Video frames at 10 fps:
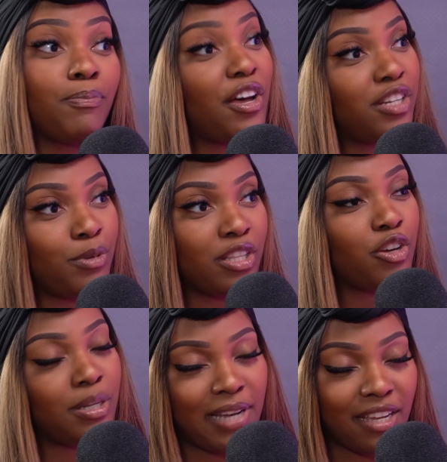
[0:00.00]
partner with
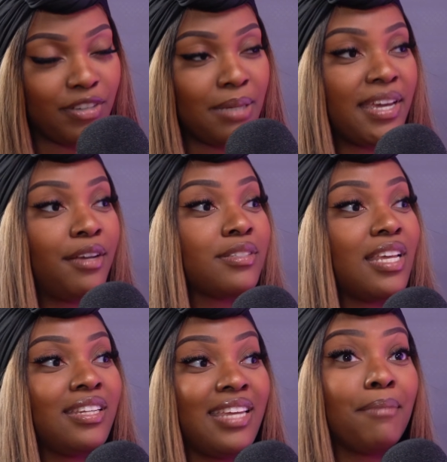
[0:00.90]
Coding Black
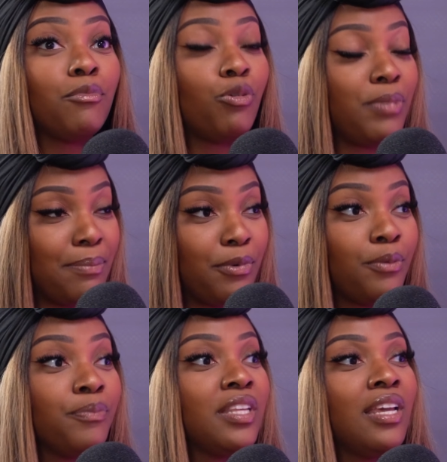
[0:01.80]
Females and get more
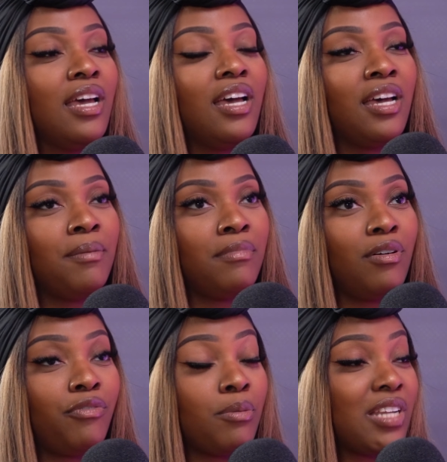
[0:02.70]
people
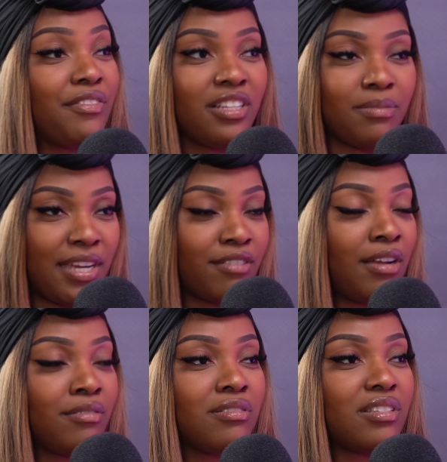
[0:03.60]
or from diverse
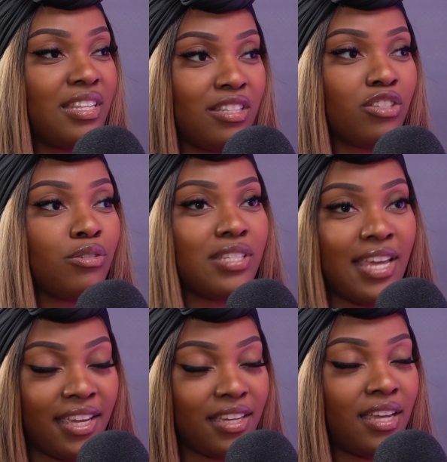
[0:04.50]
backgrounds into
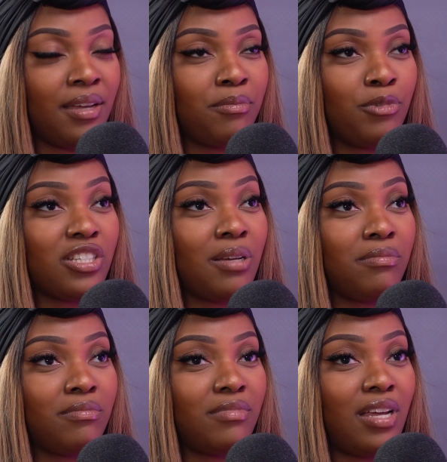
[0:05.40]
tech, which
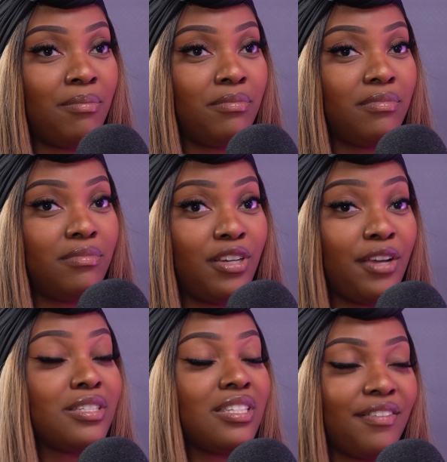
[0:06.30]
I'm
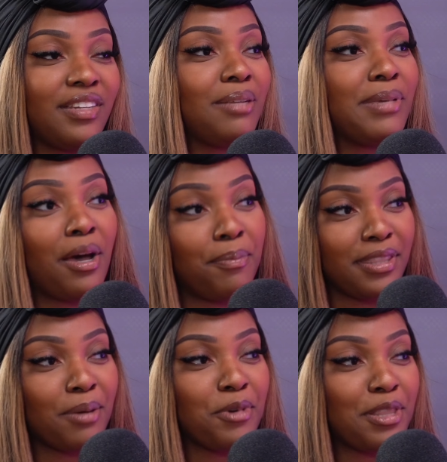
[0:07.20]
going to definitely be
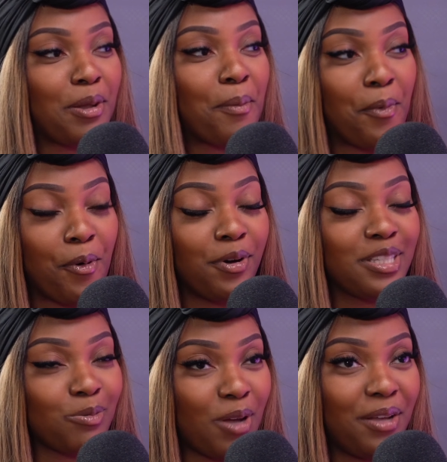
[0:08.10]
helping them with a lot
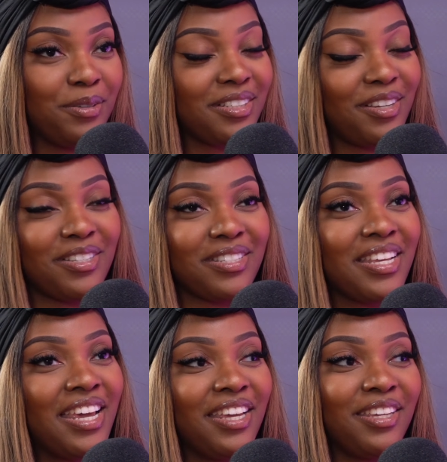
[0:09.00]
more as well.
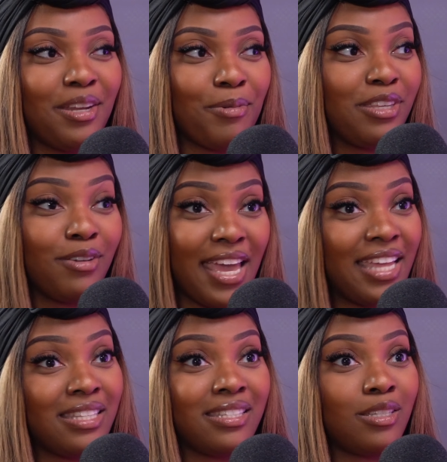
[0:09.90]
Because, when you
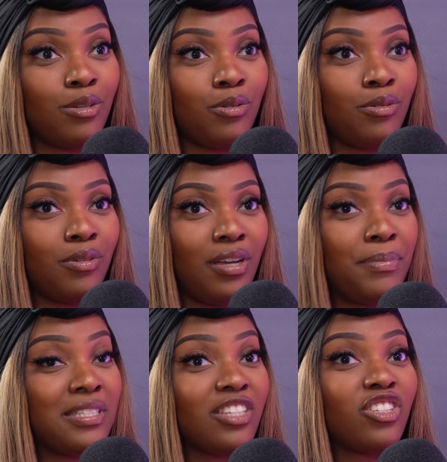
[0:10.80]
get into
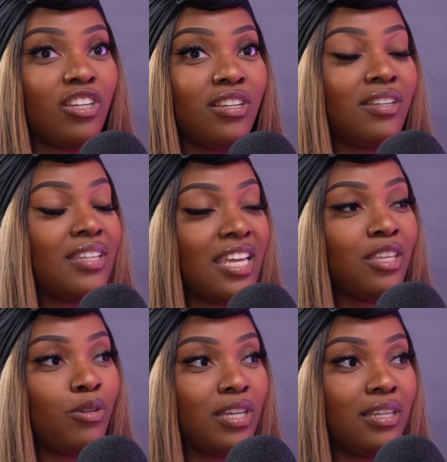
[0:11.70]
a position
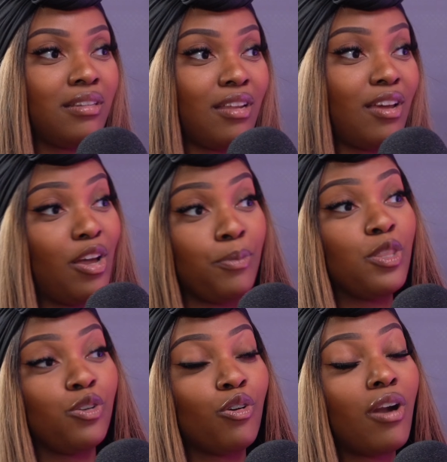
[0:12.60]
that you can
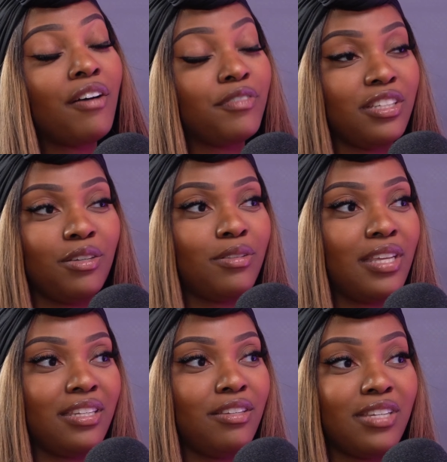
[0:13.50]
open the door after you,
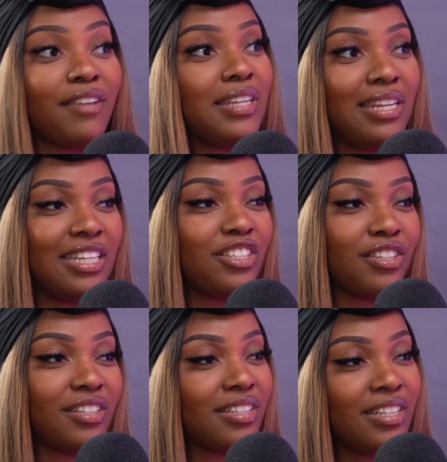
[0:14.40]
then you definitely
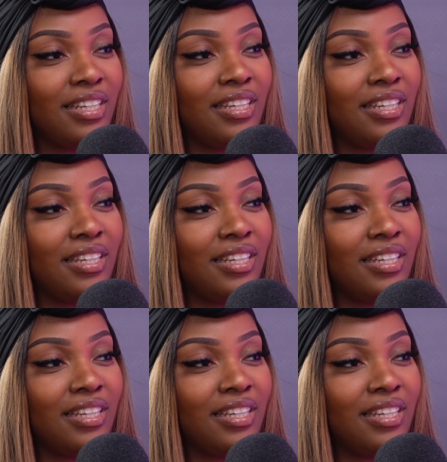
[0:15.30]
should.